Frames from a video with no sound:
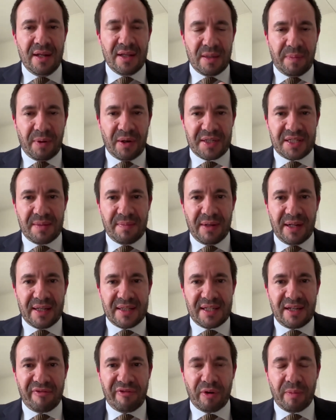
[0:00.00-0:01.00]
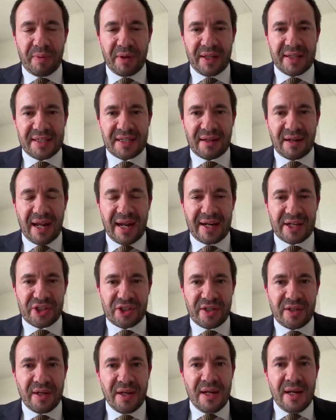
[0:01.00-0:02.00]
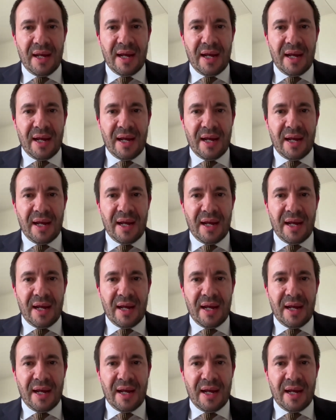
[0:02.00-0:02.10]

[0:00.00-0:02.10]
the possibility for political action.